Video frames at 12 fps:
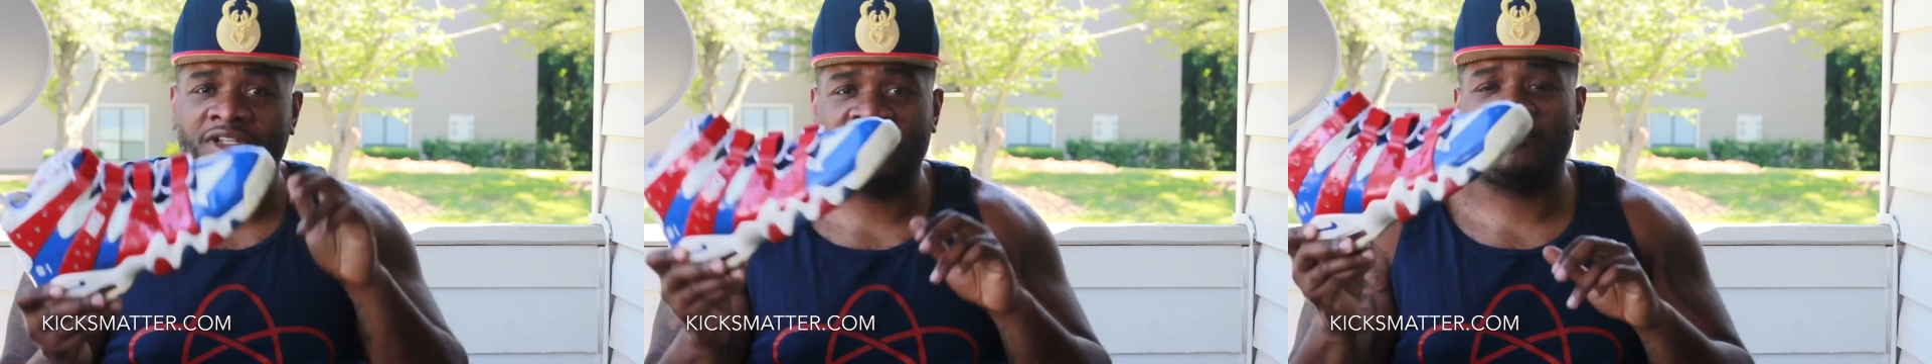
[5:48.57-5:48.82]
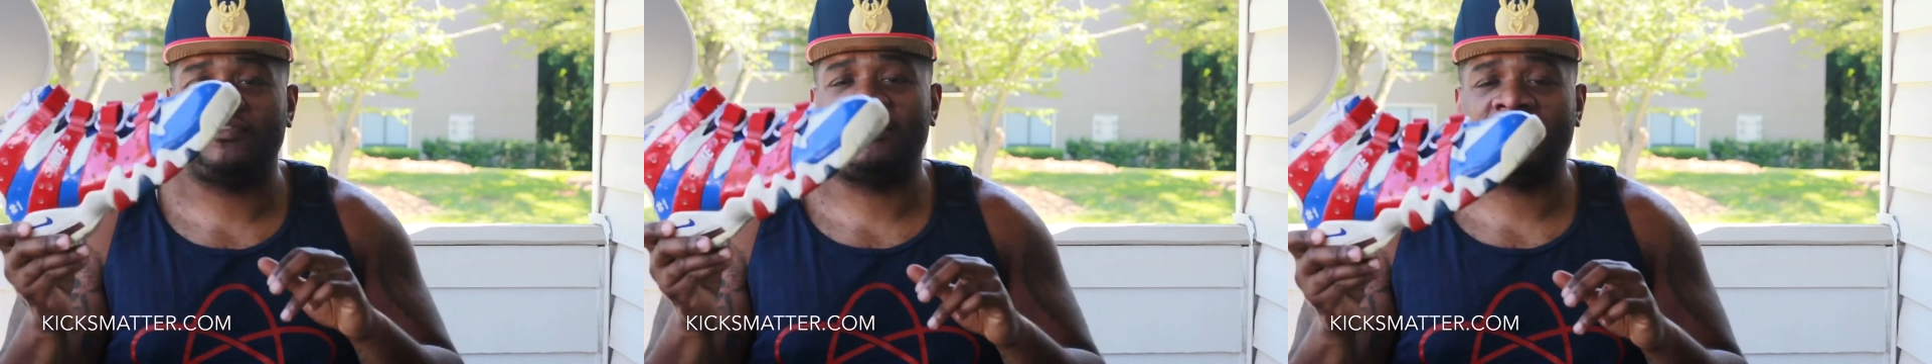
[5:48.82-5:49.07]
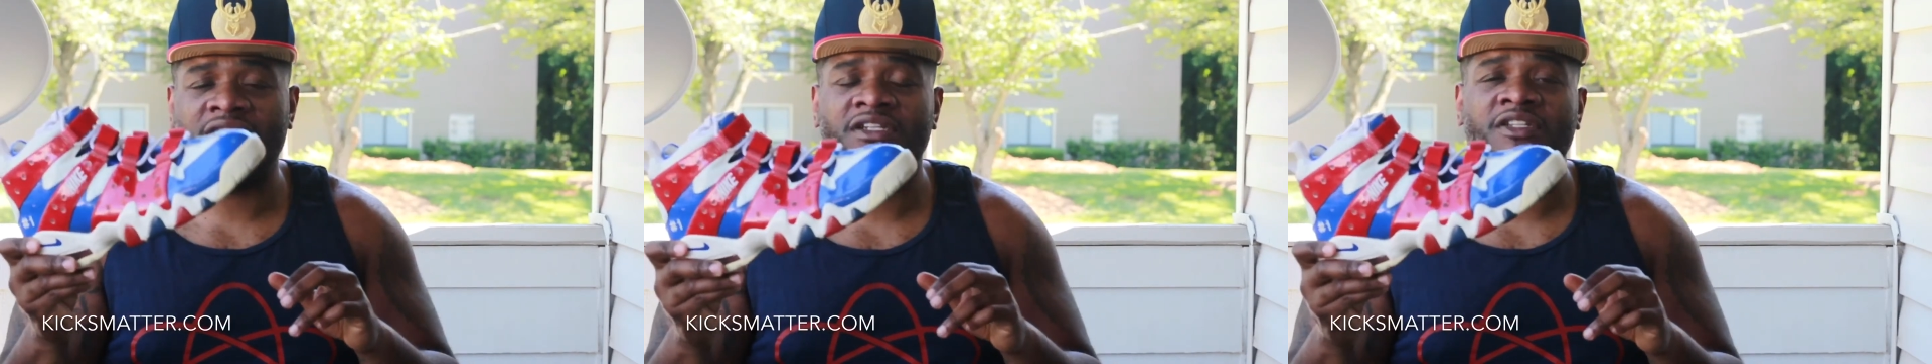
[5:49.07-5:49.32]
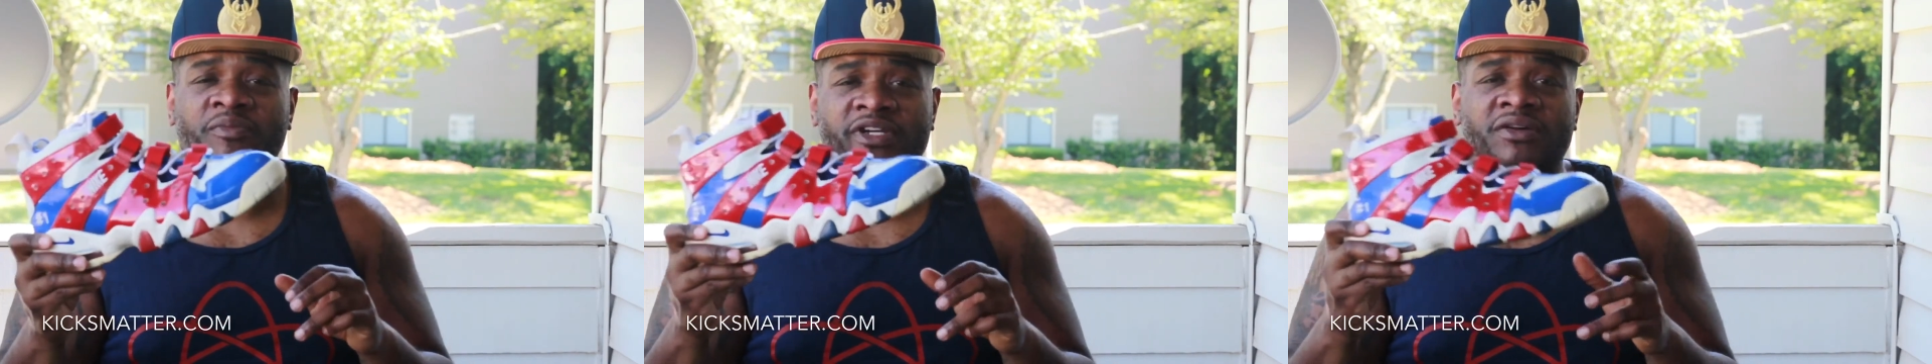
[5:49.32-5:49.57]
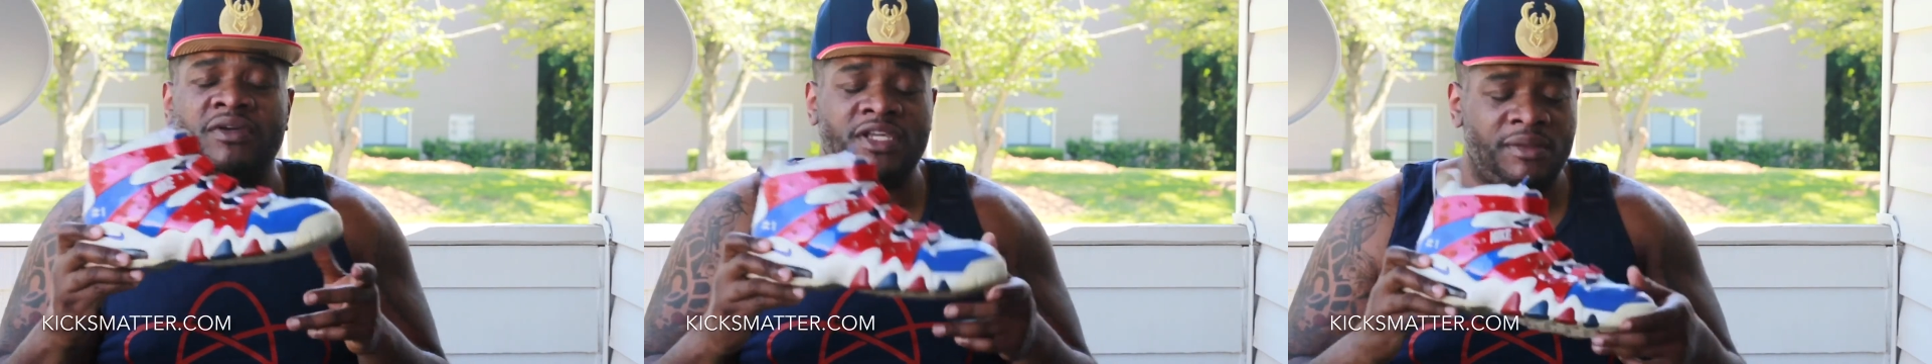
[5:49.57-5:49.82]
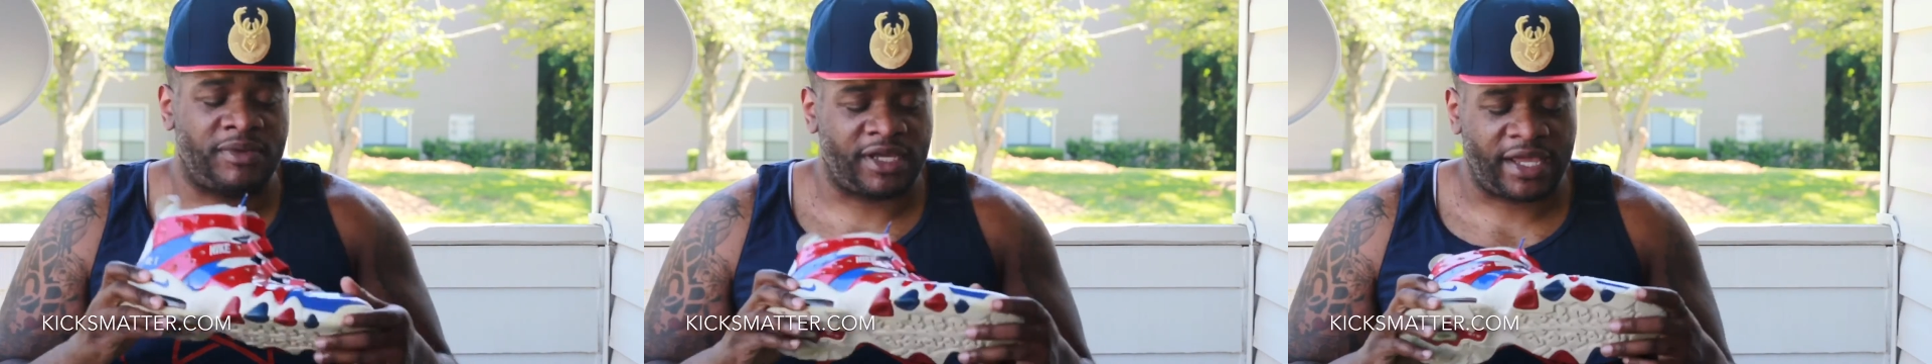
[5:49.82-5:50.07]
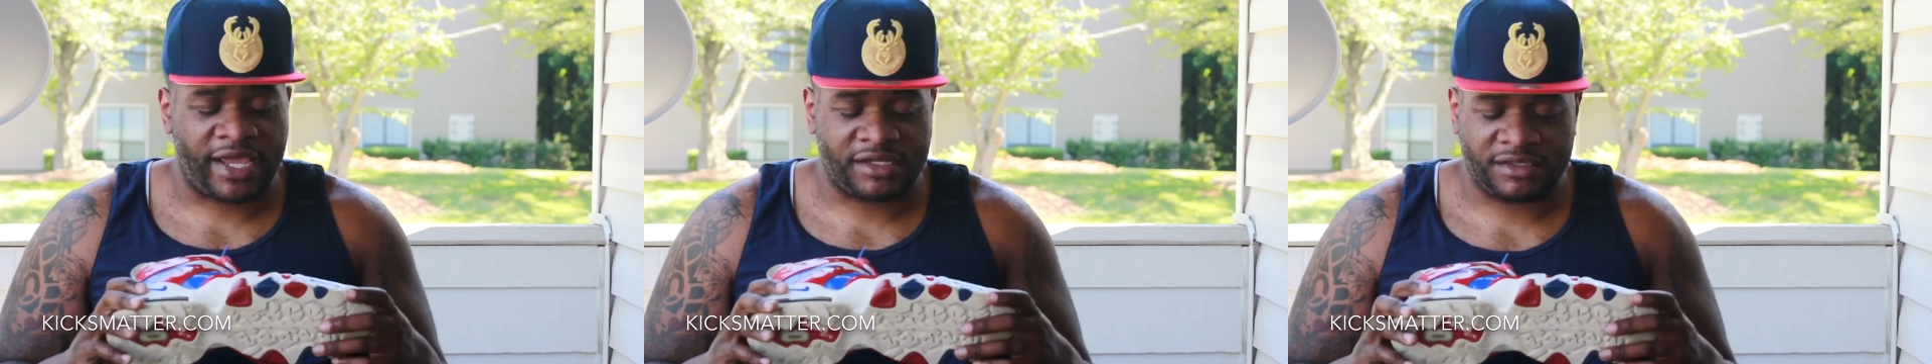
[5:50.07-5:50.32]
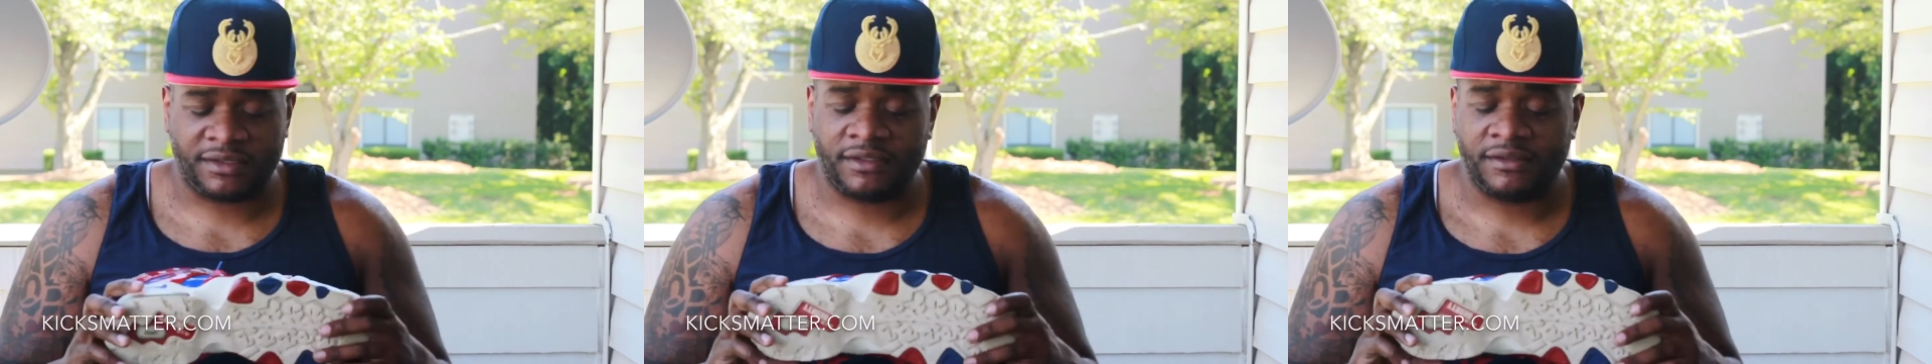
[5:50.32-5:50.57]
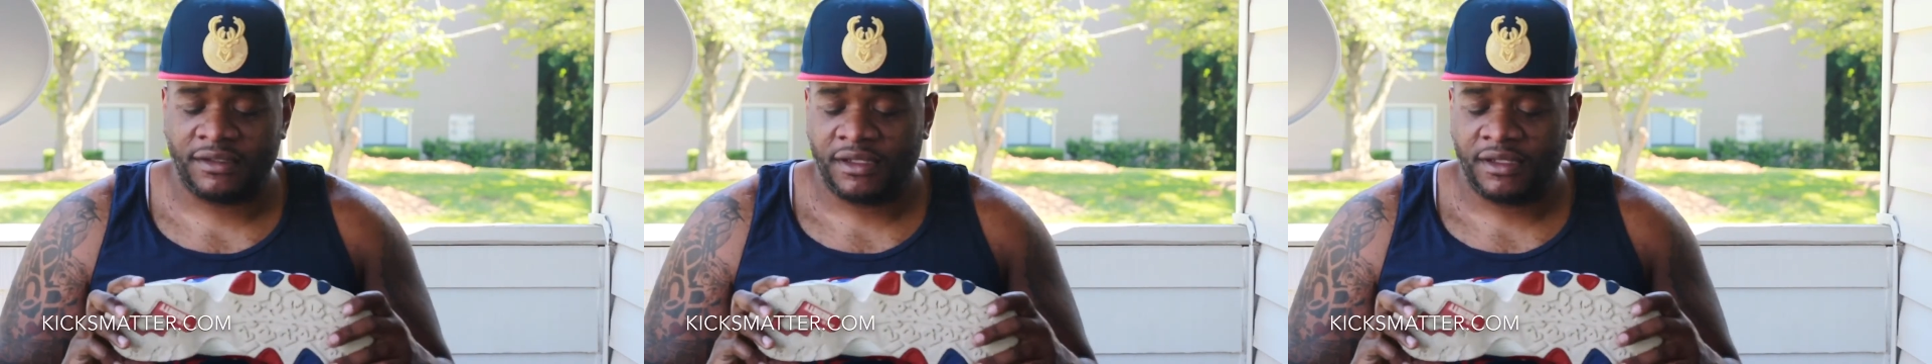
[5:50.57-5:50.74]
look for another pair on eBay actually.